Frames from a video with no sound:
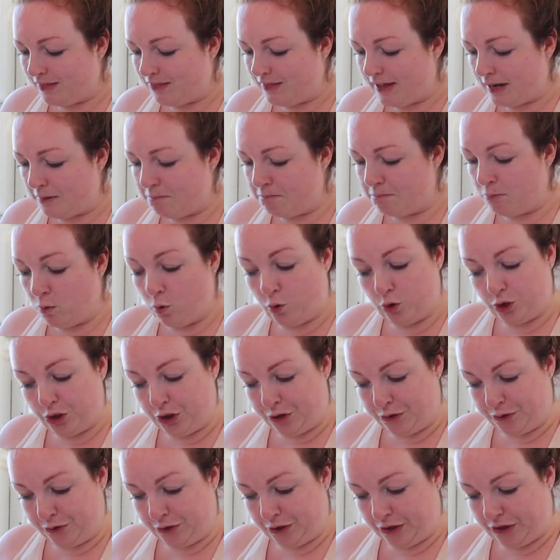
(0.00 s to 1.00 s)
then more
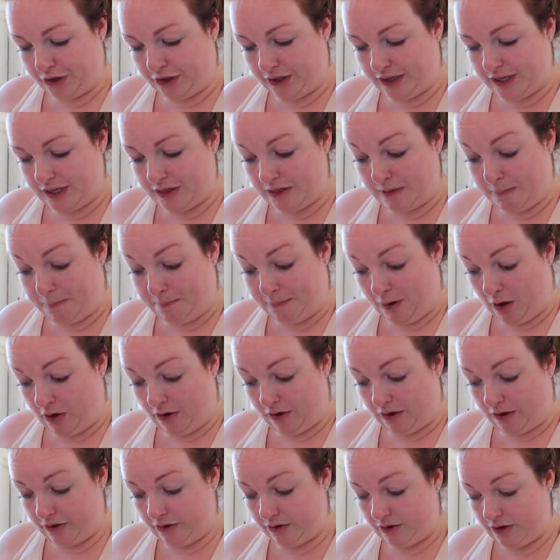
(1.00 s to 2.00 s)
yoga in the
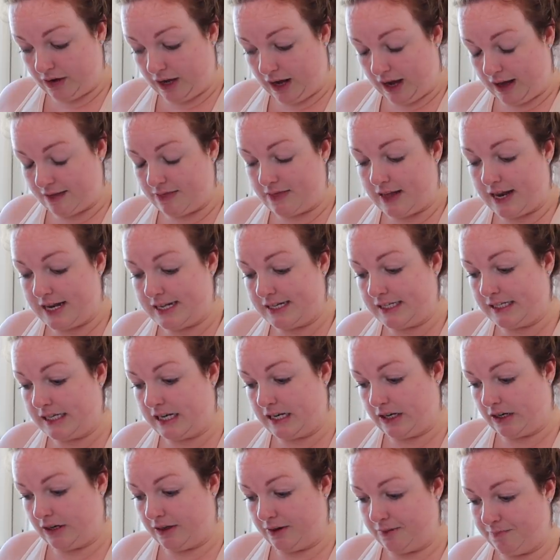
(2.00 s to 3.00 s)
barn, and then
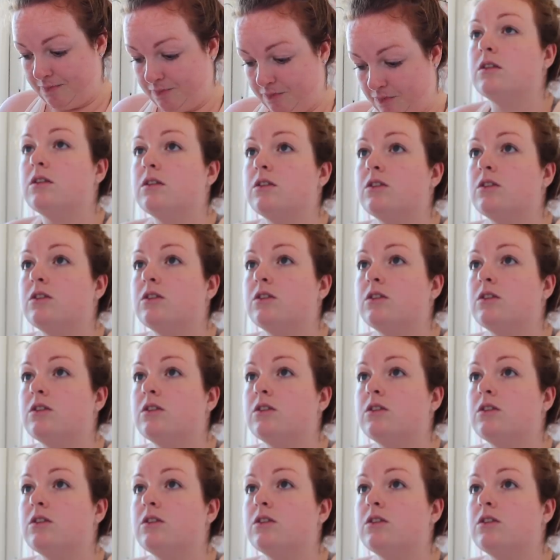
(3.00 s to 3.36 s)
dinner.